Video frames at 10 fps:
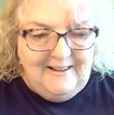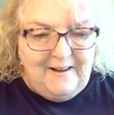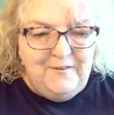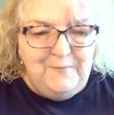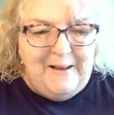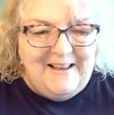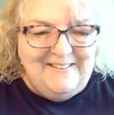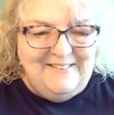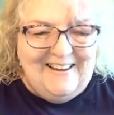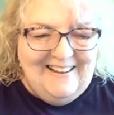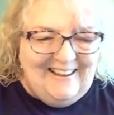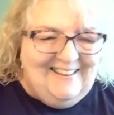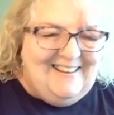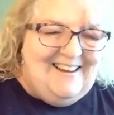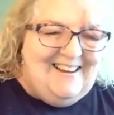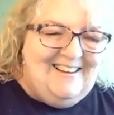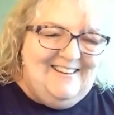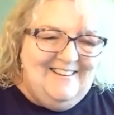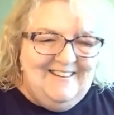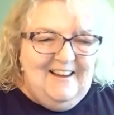A spanner, I like that.
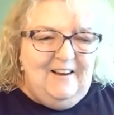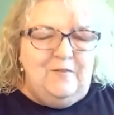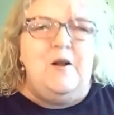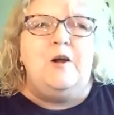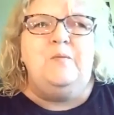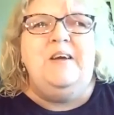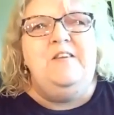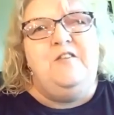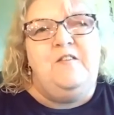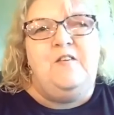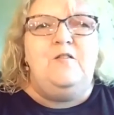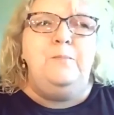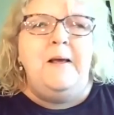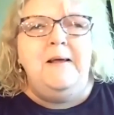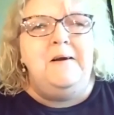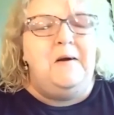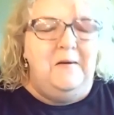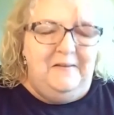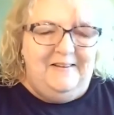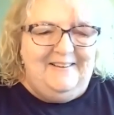It's not a wrench, it's a spanner.